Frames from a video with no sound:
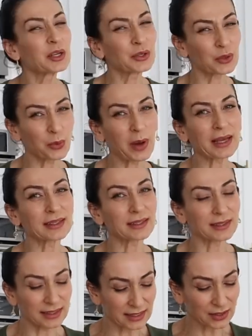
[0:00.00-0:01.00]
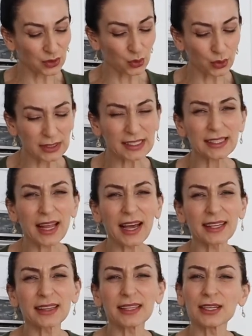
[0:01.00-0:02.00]
you might need to
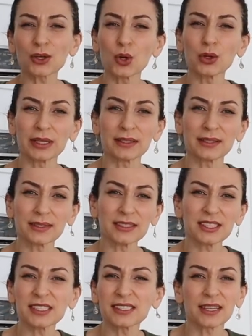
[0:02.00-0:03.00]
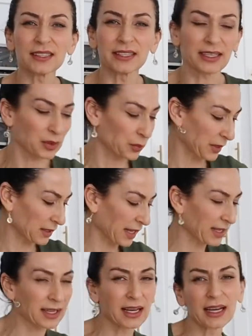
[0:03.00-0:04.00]
slightly roll it, just a little bit,
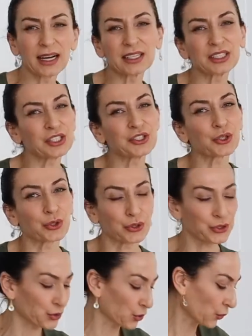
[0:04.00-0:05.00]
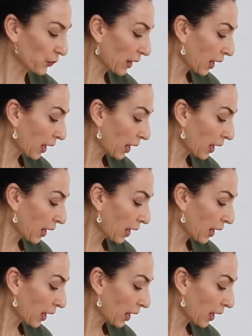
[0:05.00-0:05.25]
like an inch or so.